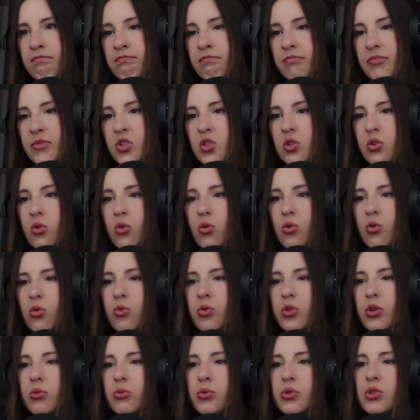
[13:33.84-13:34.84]
So
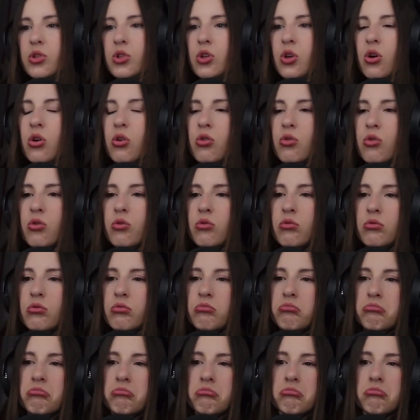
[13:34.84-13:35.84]
there was no
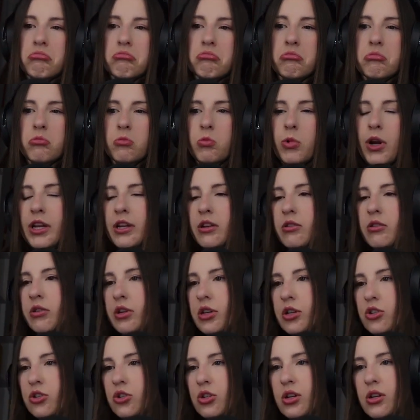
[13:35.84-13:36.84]

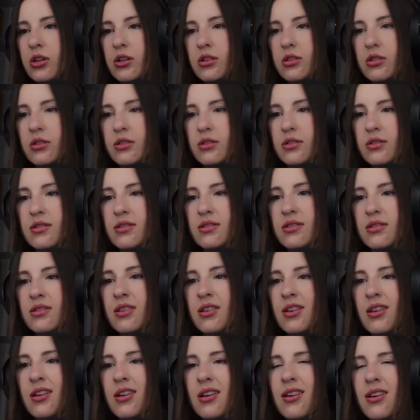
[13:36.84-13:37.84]
regulations
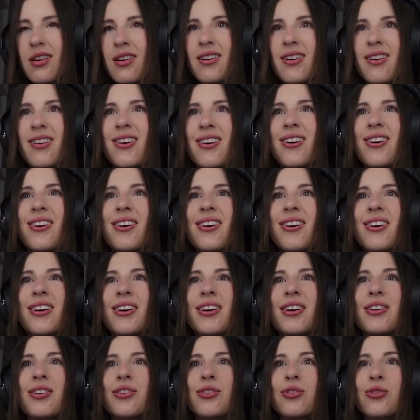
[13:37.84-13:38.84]

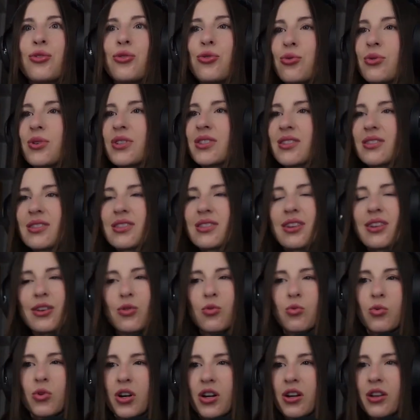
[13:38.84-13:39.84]
on who was assigned
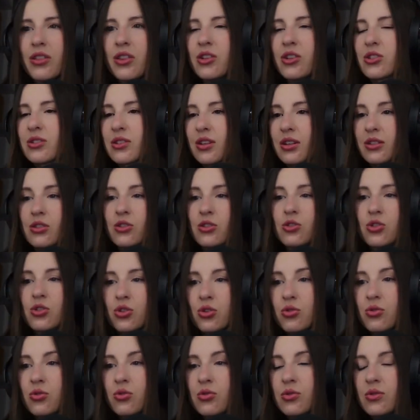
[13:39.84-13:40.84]
what. They just got to
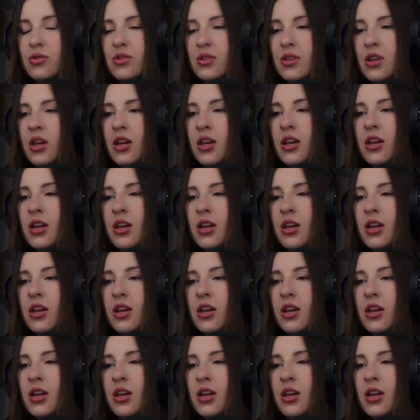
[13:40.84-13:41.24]
choose.